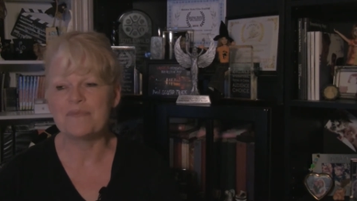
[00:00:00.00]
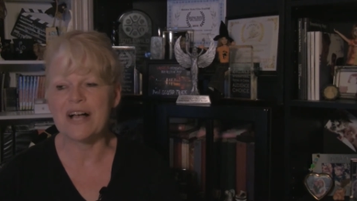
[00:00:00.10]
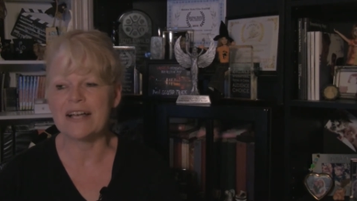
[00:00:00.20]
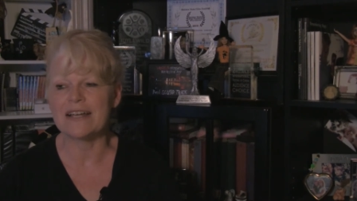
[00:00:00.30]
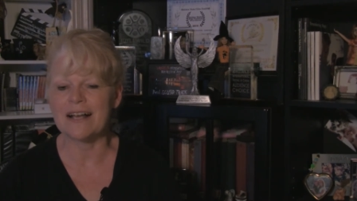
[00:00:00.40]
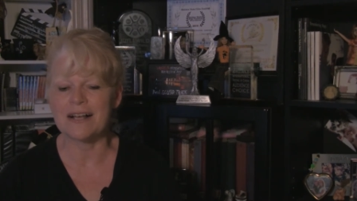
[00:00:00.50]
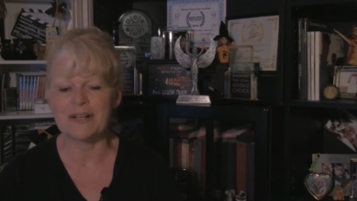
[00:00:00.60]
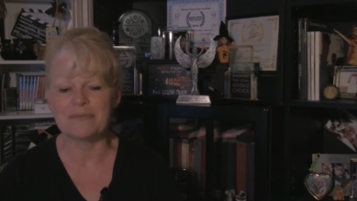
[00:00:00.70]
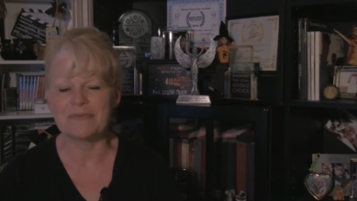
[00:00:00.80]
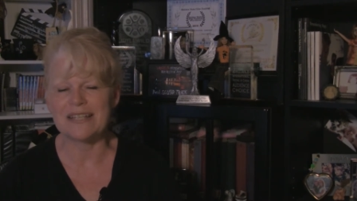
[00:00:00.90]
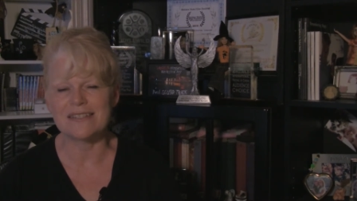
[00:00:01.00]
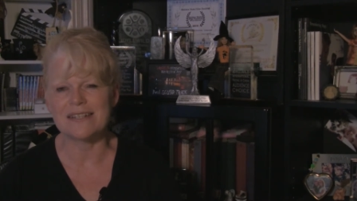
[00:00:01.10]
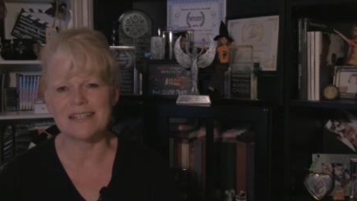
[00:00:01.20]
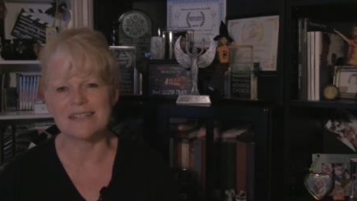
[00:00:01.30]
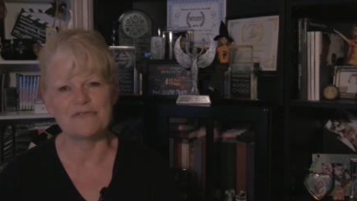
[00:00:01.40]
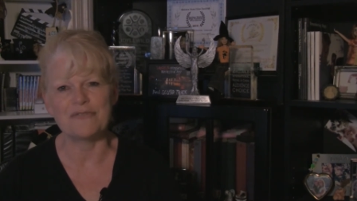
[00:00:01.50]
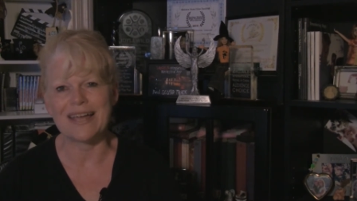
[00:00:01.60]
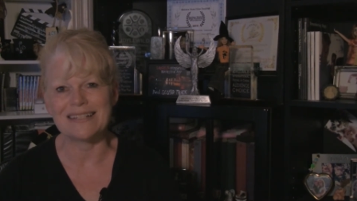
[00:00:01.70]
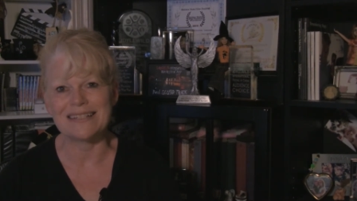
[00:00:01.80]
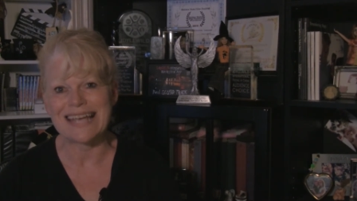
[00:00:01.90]
But um, it's it's a
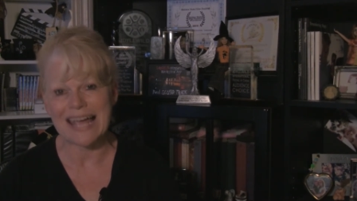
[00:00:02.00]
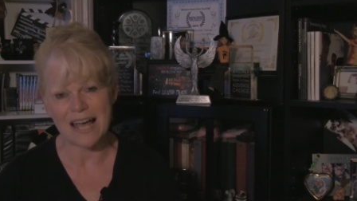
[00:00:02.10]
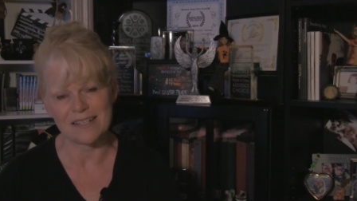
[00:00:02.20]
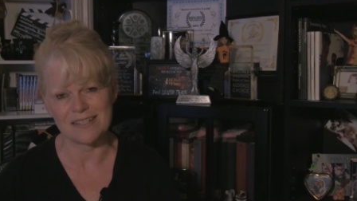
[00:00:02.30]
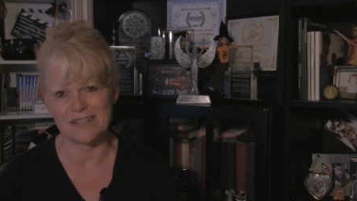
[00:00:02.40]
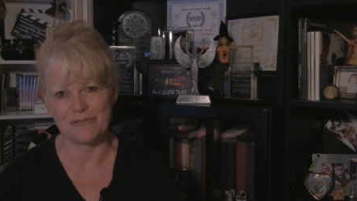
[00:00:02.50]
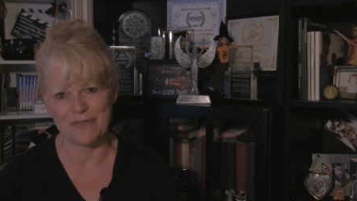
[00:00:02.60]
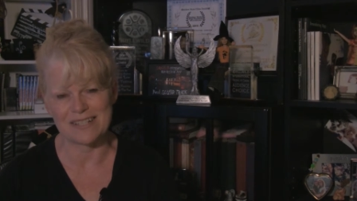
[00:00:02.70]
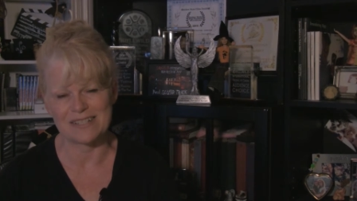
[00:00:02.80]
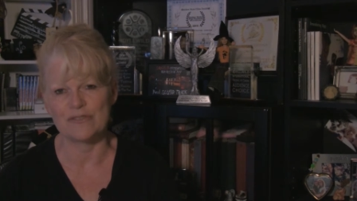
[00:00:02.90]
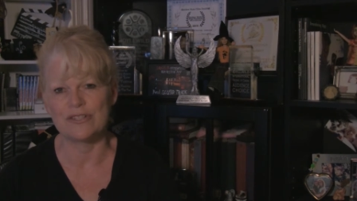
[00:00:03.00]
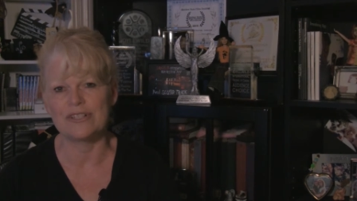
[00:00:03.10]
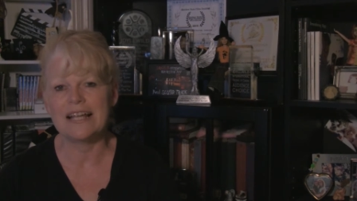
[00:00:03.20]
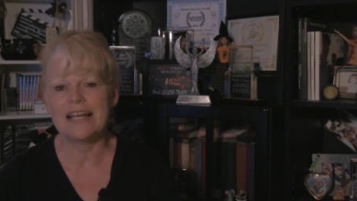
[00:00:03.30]
fantastic festival,